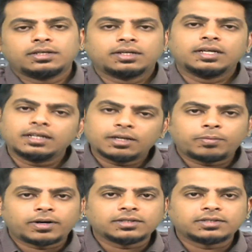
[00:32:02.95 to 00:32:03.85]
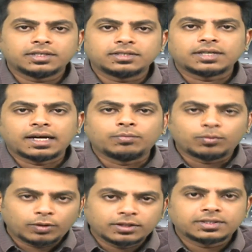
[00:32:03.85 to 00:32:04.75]
in the past, yes, I
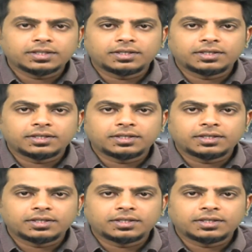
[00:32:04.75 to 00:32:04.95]
was eating,